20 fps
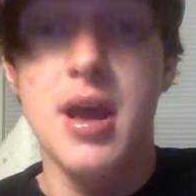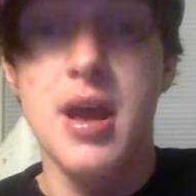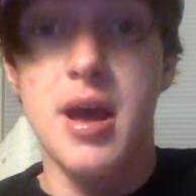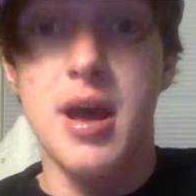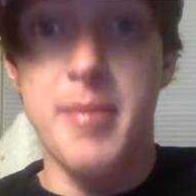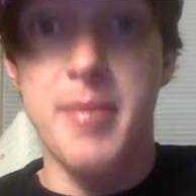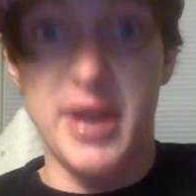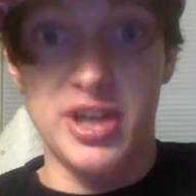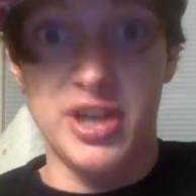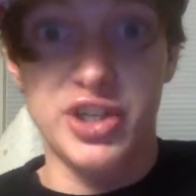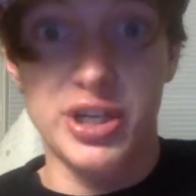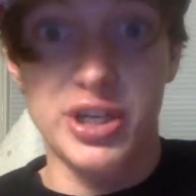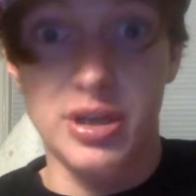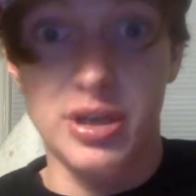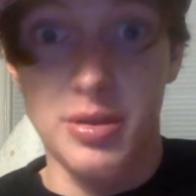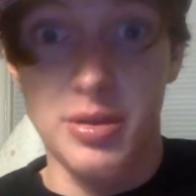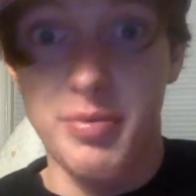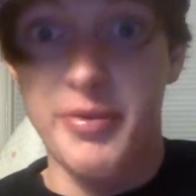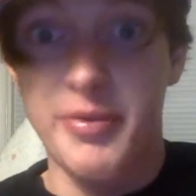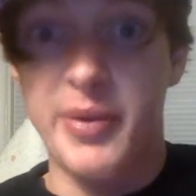a
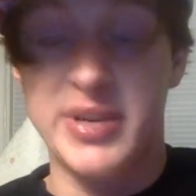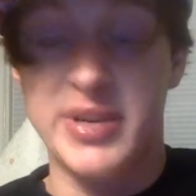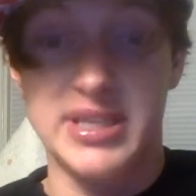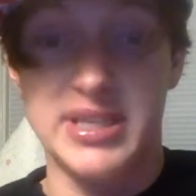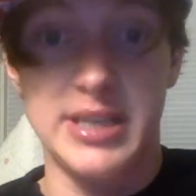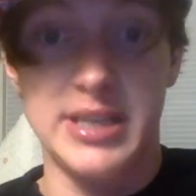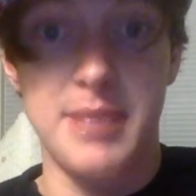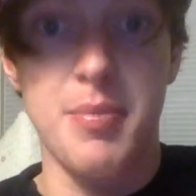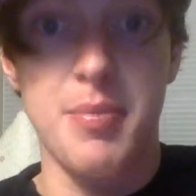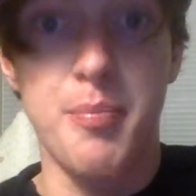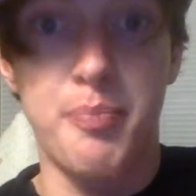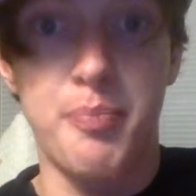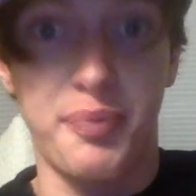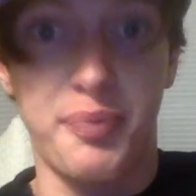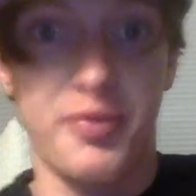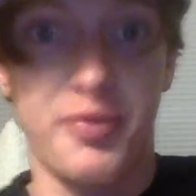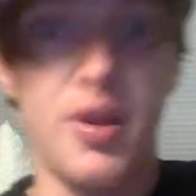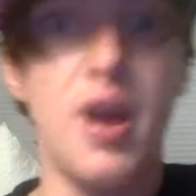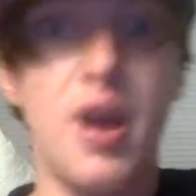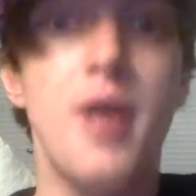Benadryl, before I went to sleep.
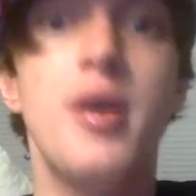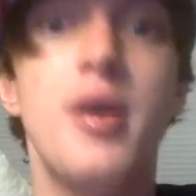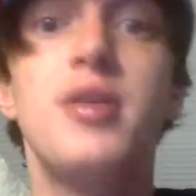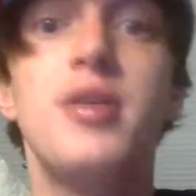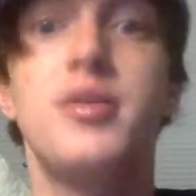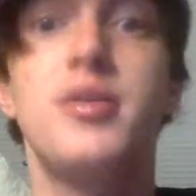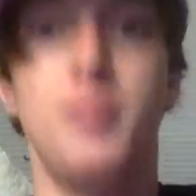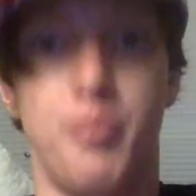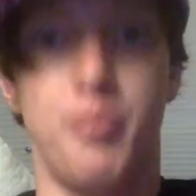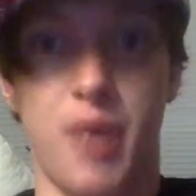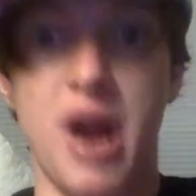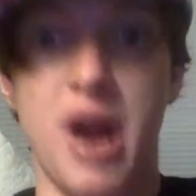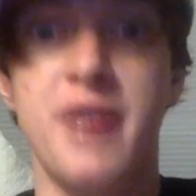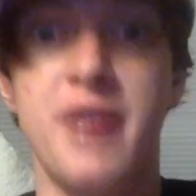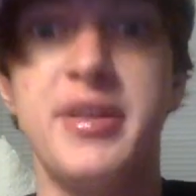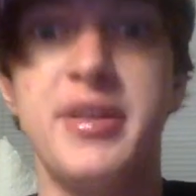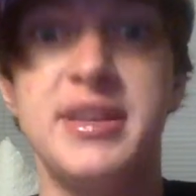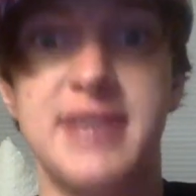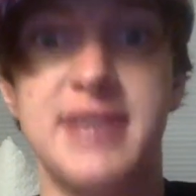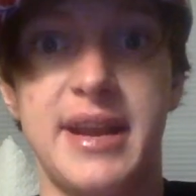Brought
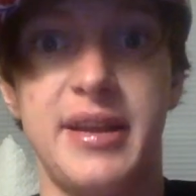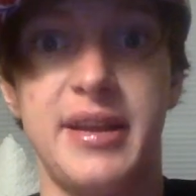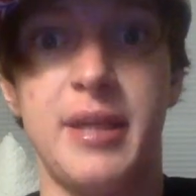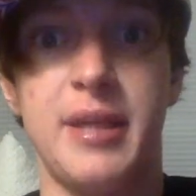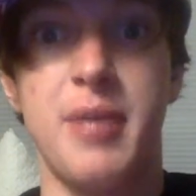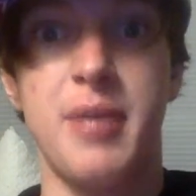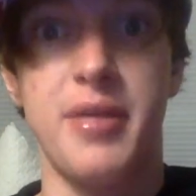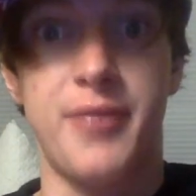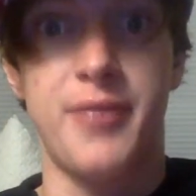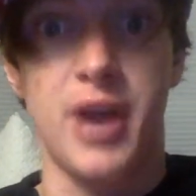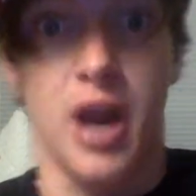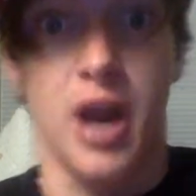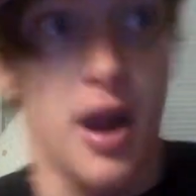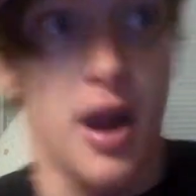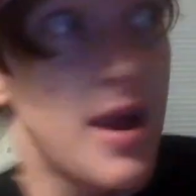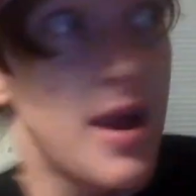on the anxiety like a motherfucker.